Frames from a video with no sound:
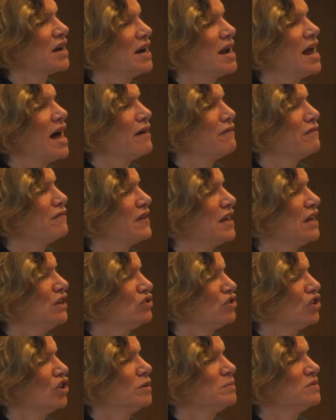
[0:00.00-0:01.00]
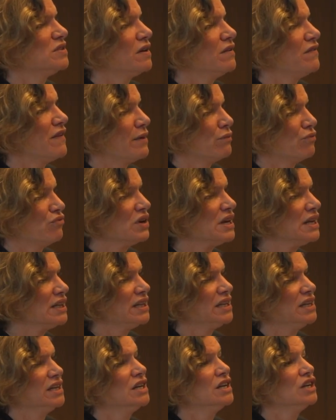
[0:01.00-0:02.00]
enough in terms of
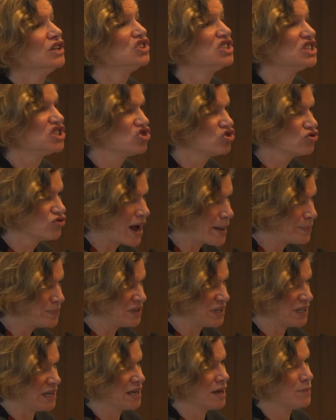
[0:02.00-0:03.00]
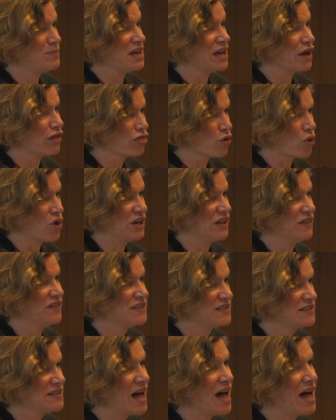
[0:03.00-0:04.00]
really disrupting and being a thorn in the
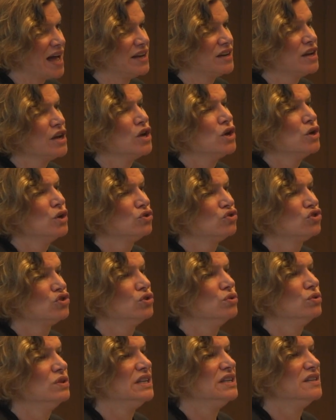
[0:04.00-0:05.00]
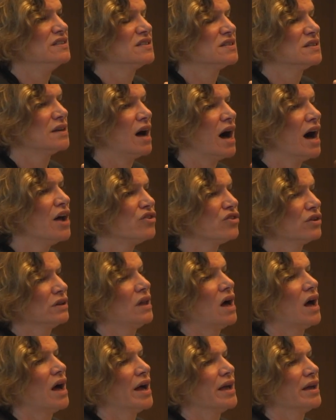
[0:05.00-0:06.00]
side to these
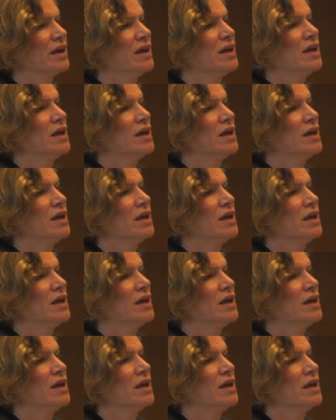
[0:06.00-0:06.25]
underlying